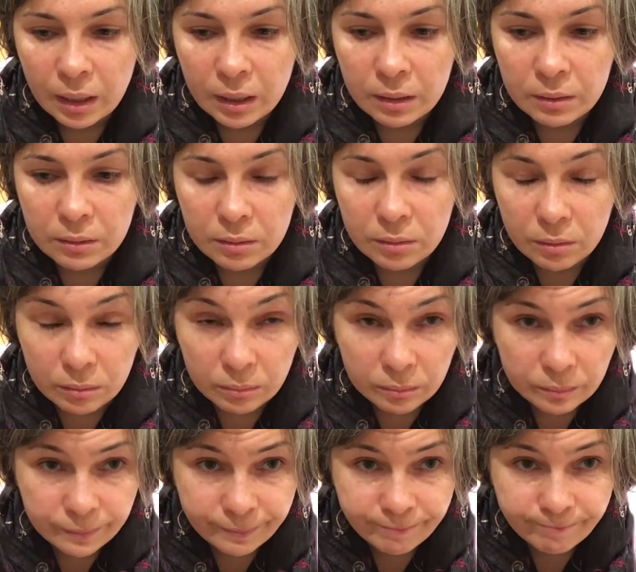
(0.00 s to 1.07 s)
so
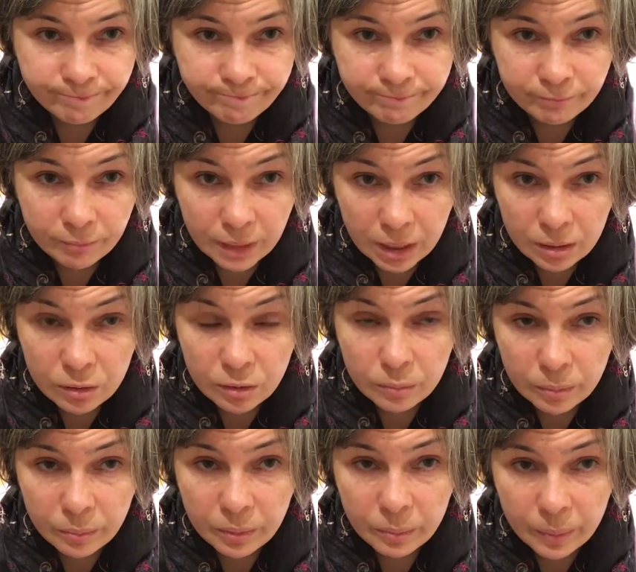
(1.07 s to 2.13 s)
need to be
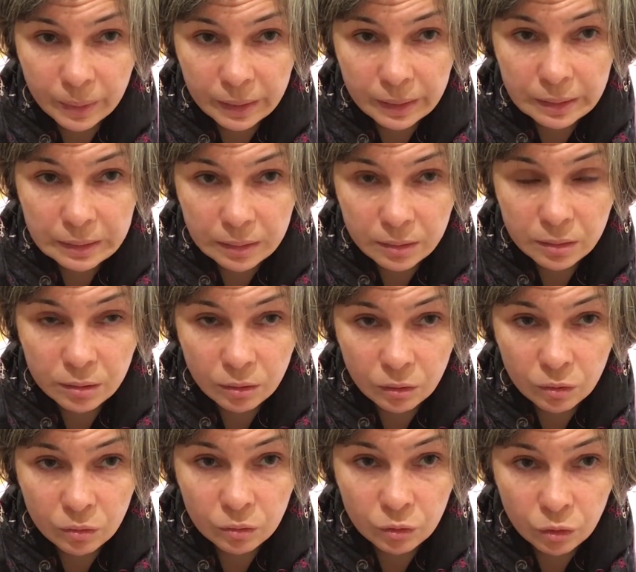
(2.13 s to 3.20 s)
prepared that
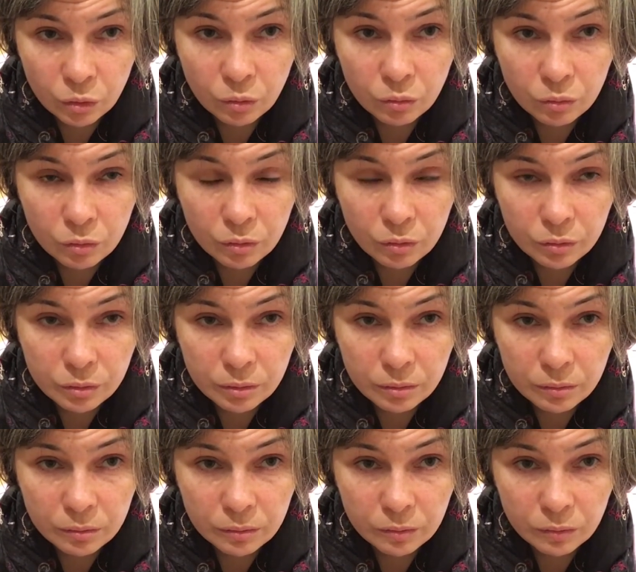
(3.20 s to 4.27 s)
your new rose
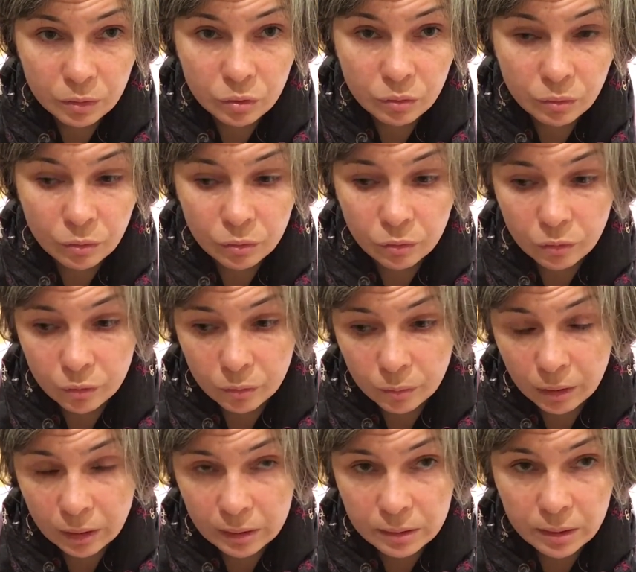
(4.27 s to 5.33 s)
which you got from a
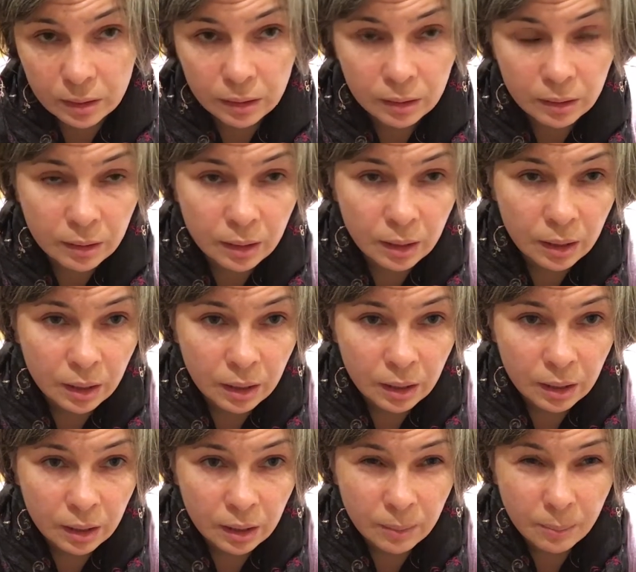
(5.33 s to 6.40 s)
cutting
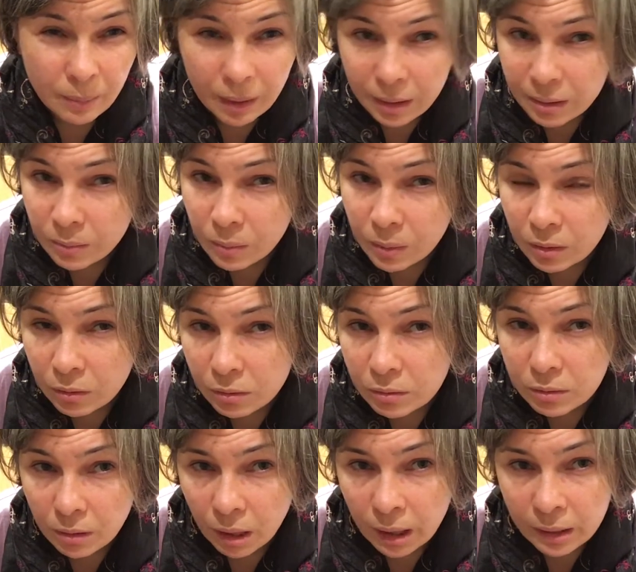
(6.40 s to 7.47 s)
might be not
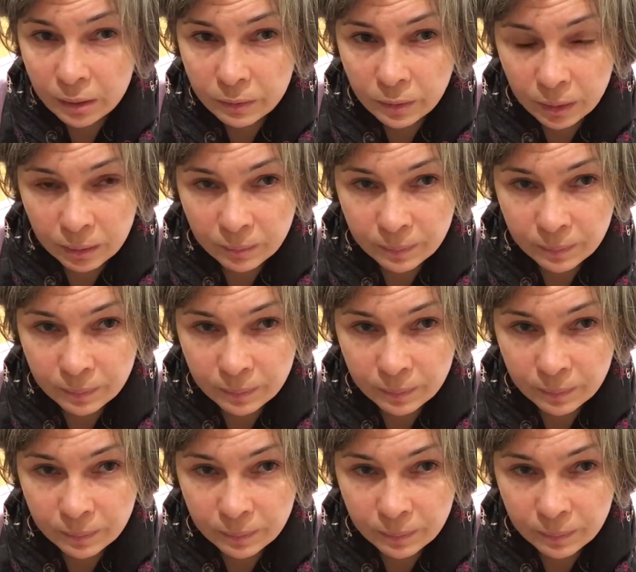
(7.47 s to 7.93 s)
so healthy